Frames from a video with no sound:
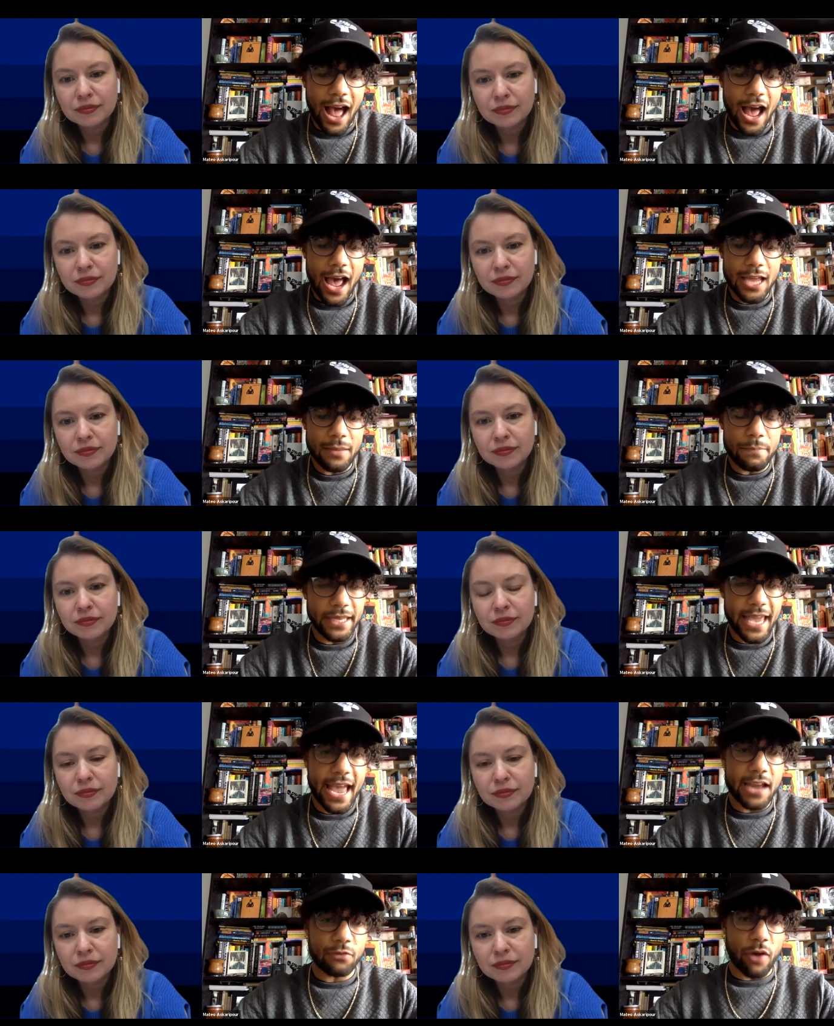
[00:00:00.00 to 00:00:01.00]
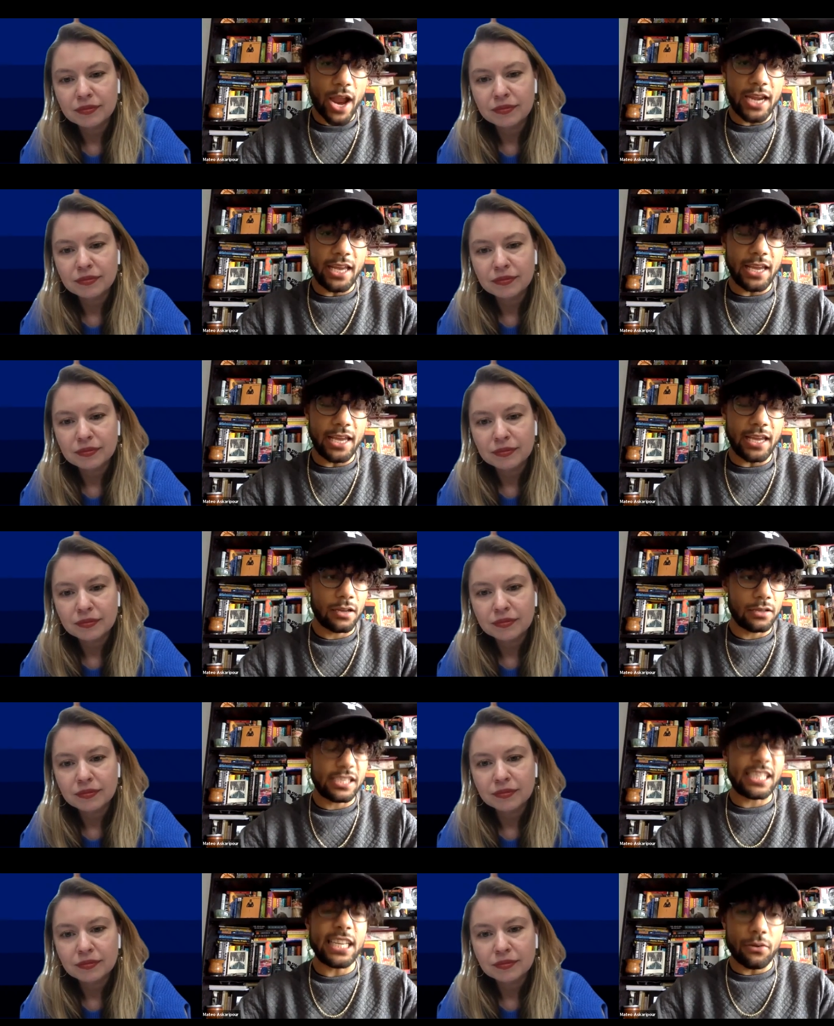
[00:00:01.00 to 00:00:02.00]
Speaker 1: I began writing
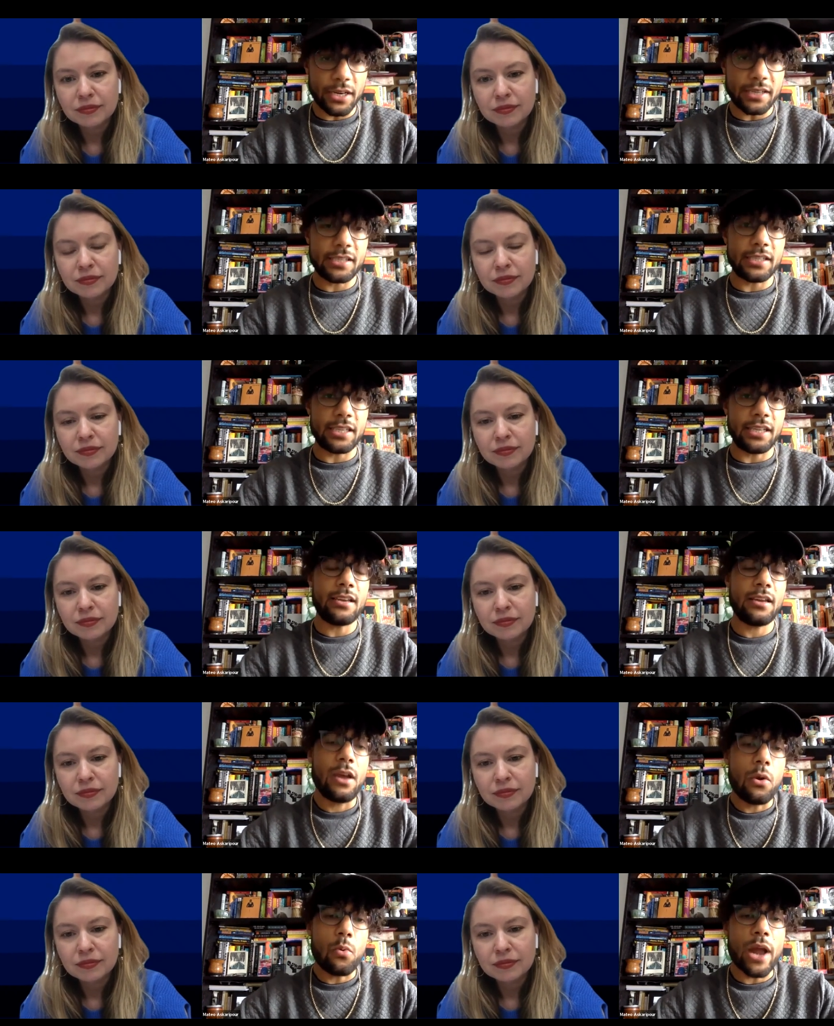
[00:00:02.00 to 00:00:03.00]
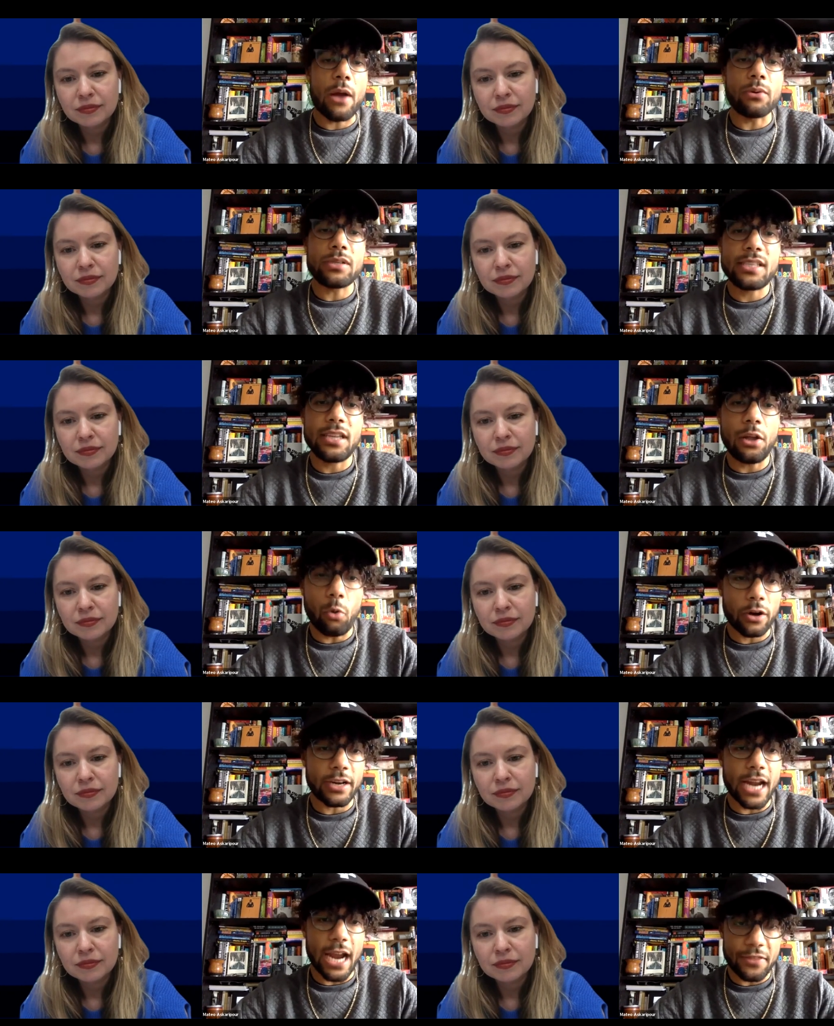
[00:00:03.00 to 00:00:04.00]
seriously when I was still
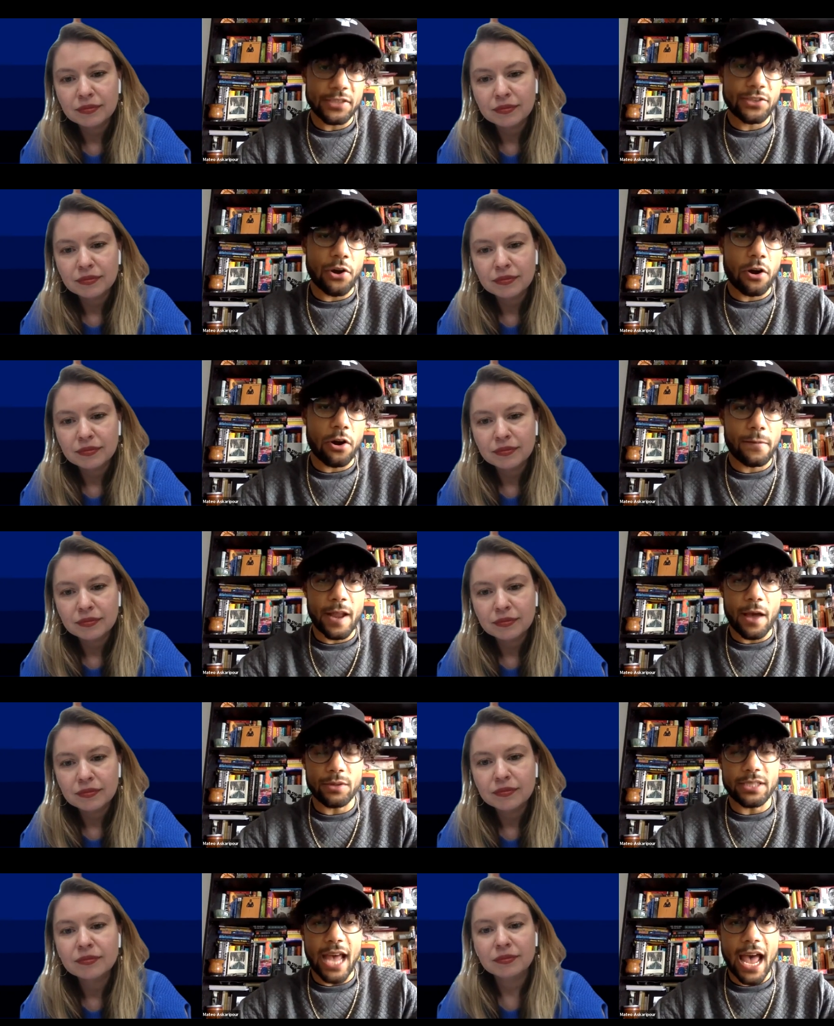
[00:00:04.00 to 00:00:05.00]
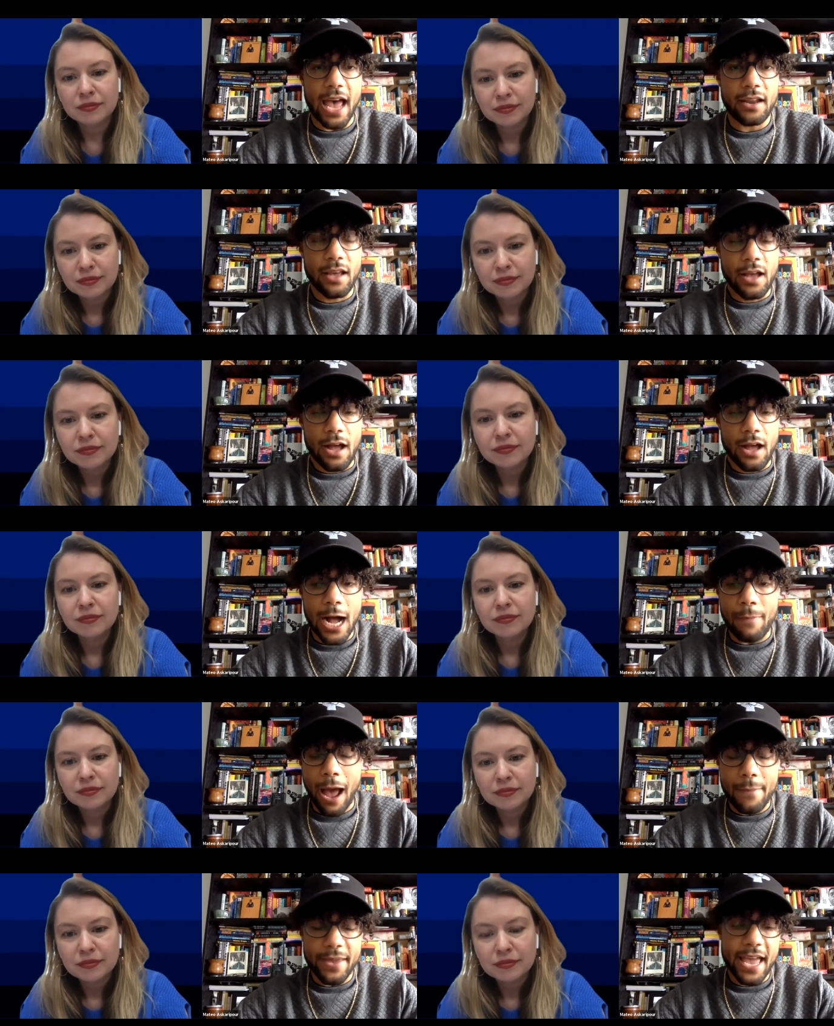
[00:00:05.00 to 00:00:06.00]
working at the startup that I was at.
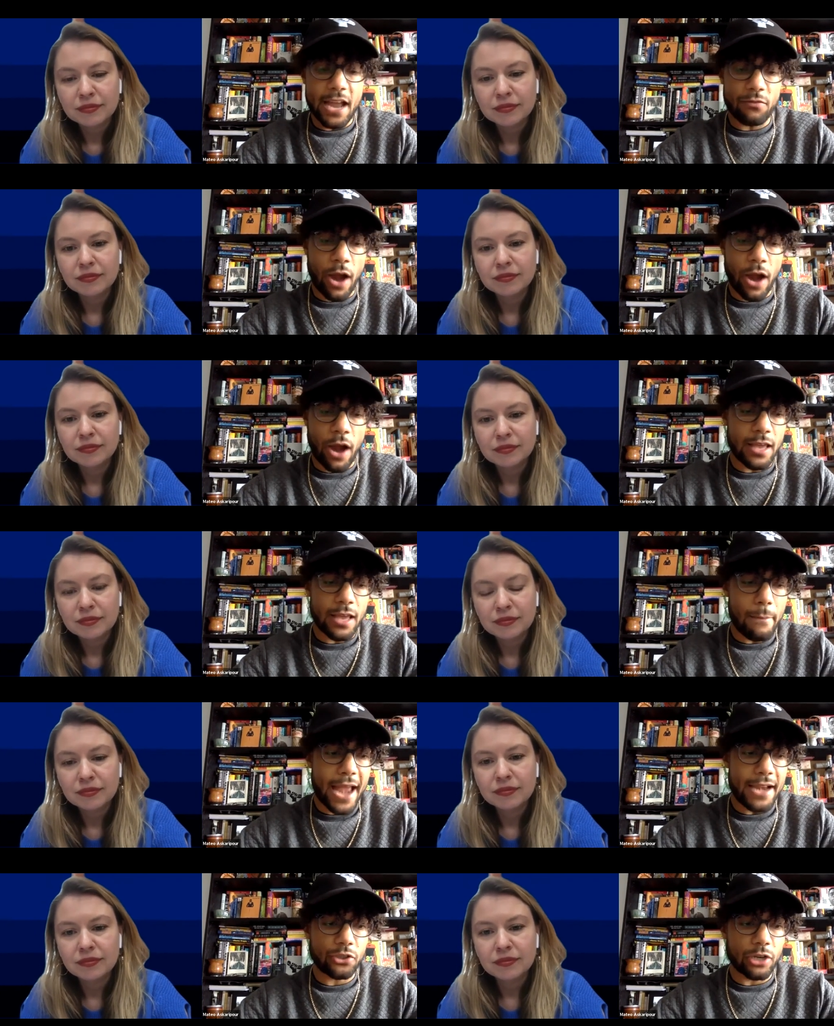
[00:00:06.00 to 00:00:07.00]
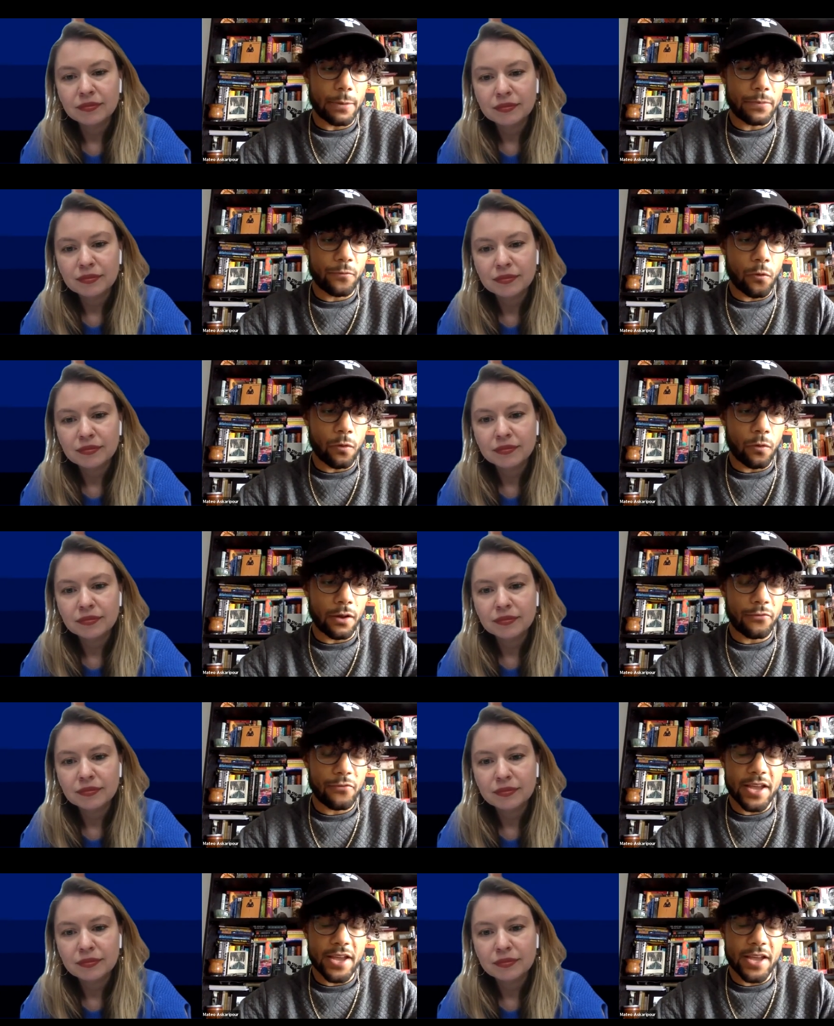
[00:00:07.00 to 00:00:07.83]
I began writing a manuscript for a